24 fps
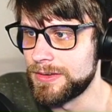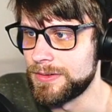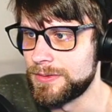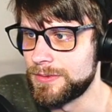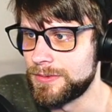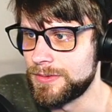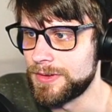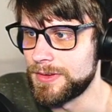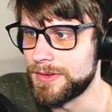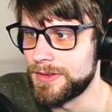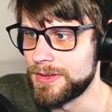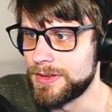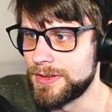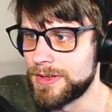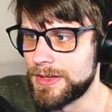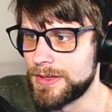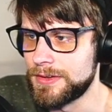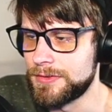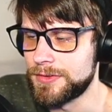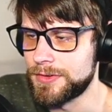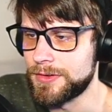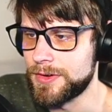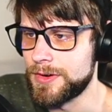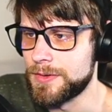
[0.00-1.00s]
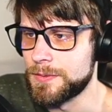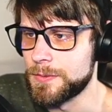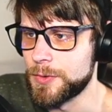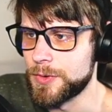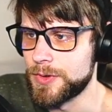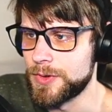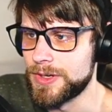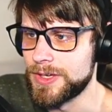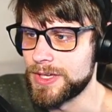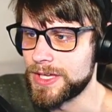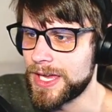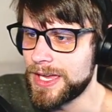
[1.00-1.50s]
really like
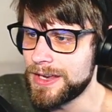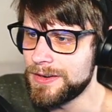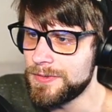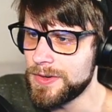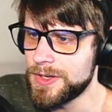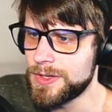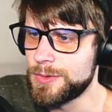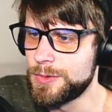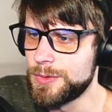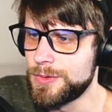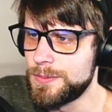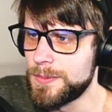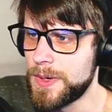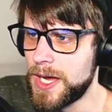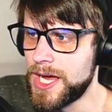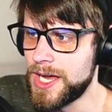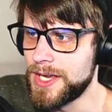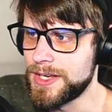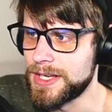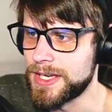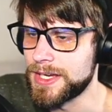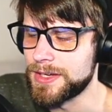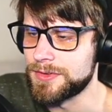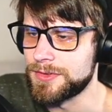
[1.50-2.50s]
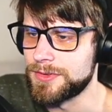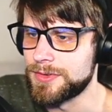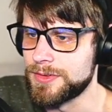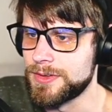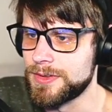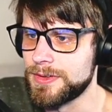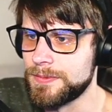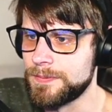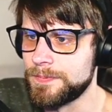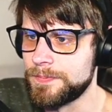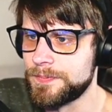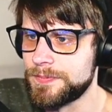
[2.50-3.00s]
Skarmory. Kind of a cool mon,
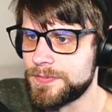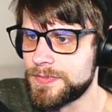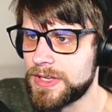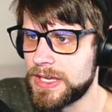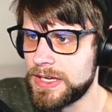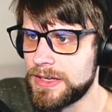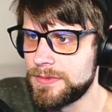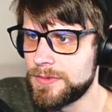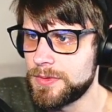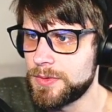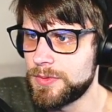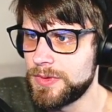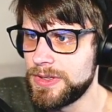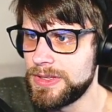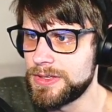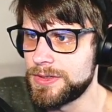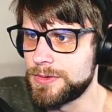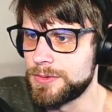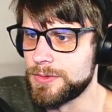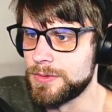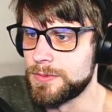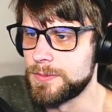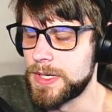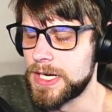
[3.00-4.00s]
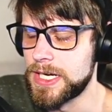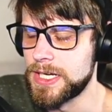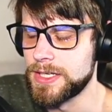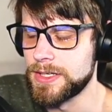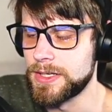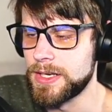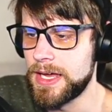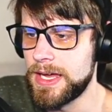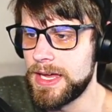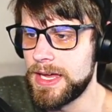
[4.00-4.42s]
actually. Kind of a really cool mon.